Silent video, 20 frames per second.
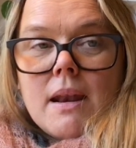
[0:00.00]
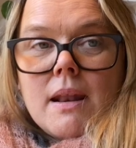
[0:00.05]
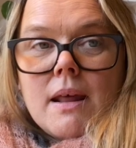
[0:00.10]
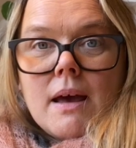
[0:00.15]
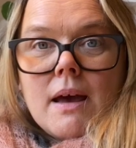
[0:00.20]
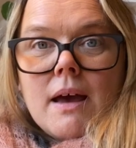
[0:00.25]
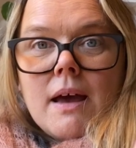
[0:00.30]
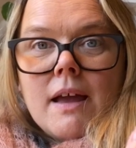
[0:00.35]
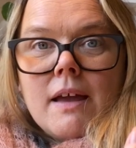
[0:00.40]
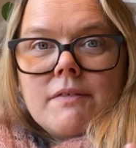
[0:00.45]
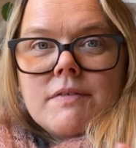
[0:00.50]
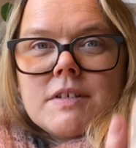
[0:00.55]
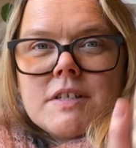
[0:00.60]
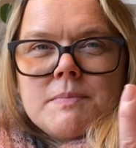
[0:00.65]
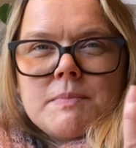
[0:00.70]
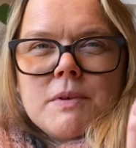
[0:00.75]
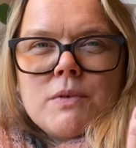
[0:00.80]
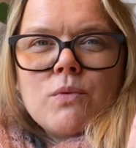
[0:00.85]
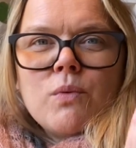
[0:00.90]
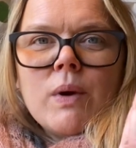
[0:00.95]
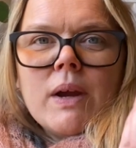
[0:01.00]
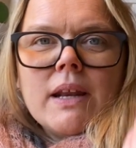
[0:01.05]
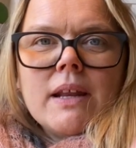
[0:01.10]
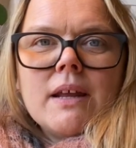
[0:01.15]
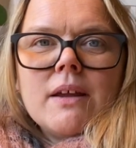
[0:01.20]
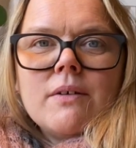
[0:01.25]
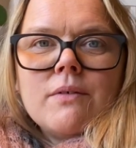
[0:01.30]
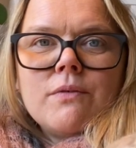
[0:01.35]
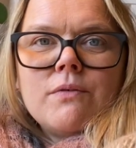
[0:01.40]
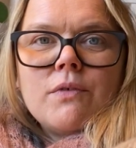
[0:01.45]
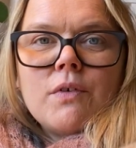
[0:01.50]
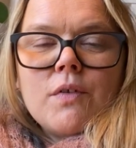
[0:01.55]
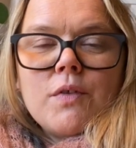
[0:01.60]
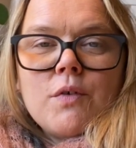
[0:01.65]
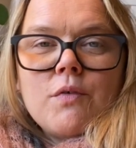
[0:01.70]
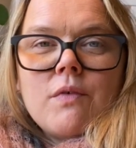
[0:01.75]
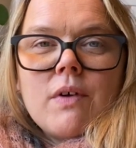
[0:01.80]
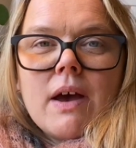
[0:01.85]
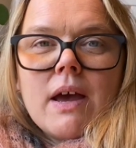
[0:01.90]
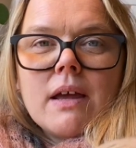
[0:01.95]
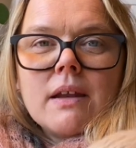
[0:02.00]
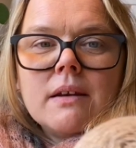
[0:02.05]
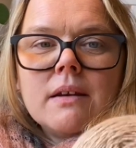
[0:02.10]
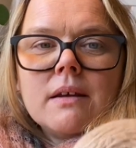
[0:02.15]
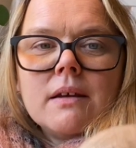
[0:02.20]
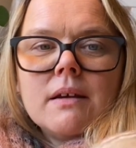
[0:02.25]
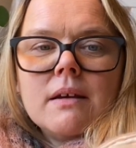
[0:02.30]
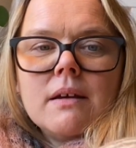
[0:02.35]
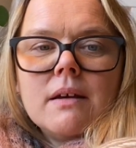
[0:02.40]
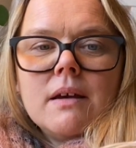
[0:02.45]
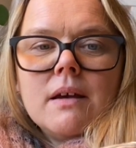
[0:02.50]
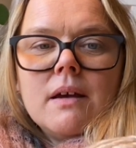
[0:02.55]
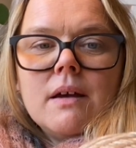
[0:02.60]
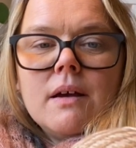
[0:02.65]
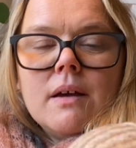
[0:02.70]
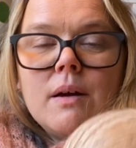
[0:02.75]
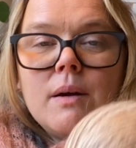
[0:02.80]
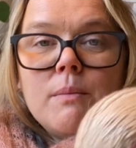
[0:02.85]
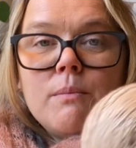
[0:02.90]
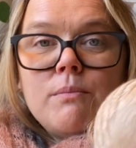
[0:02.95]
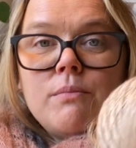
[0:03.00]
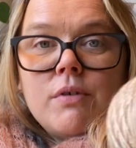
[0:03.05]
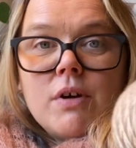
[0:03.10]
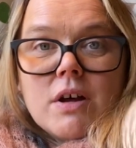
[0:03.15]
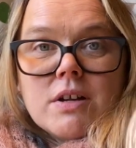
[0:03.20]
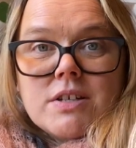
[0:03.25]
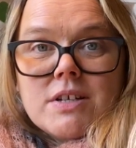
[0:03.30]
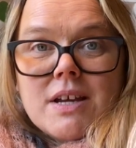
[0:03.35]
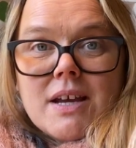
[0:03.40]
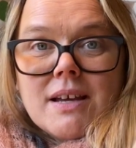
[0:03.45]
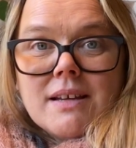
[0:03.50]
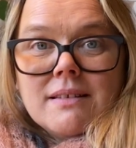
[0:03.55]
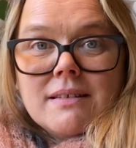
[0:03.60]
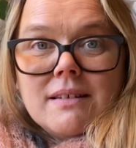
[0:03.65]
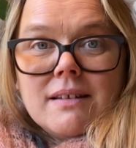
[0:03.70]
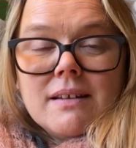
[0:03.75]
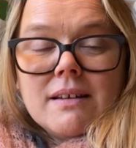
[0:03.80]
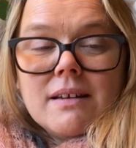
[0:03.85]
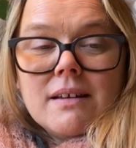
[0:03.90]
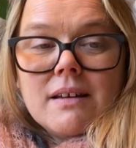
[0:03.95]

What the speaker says: I have just been waiting for the right project.